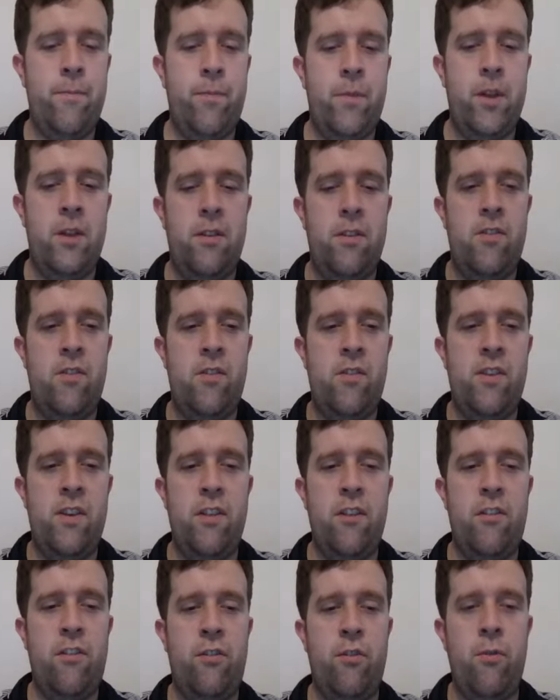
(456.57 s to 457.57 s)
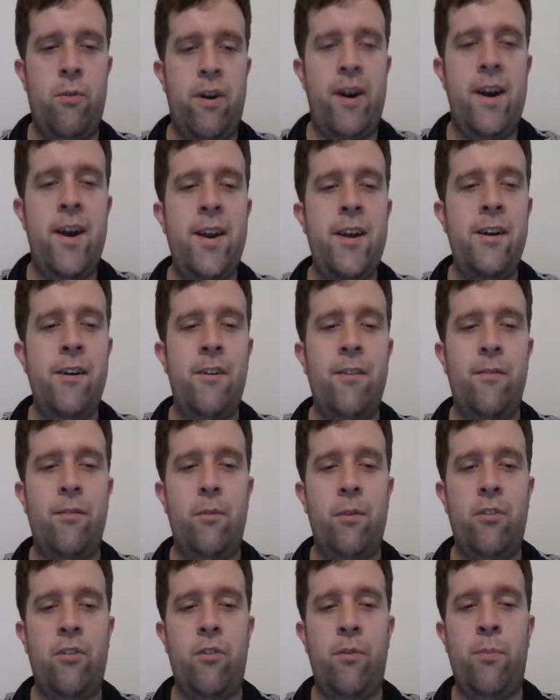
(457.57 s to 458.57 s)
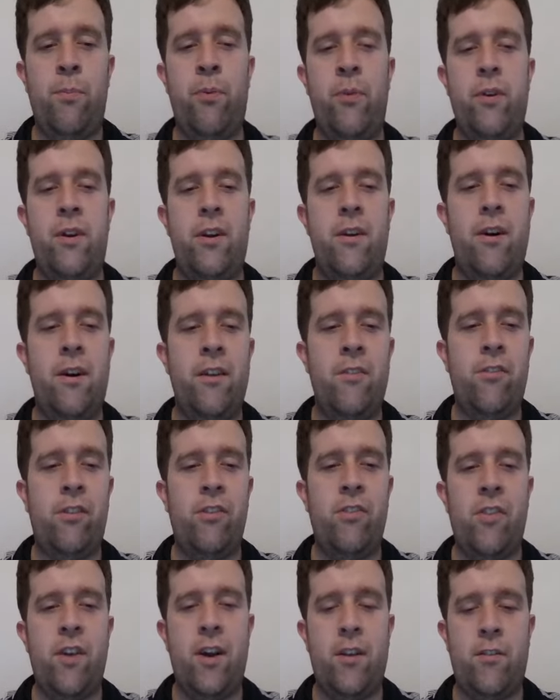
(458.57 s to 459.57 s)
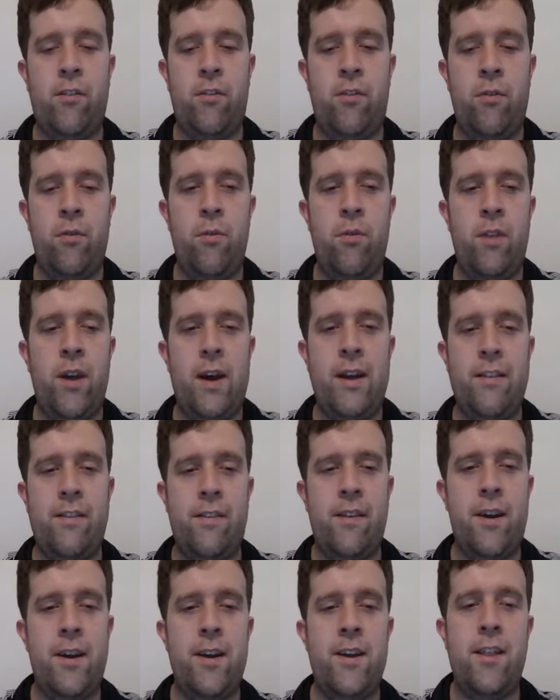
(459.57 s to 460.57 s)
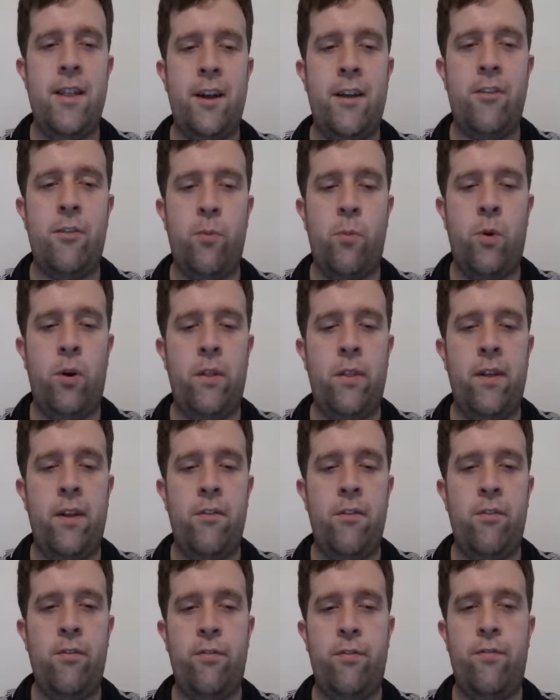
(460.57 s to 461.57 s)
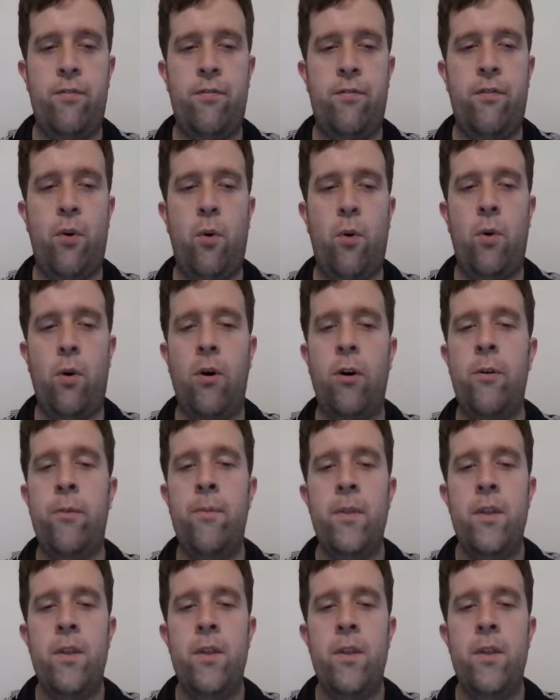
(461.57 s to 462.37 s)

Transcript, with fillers: And this is either 2 or 8, which is pretty nice because that's 2, that's 8, that's 1, that's 4.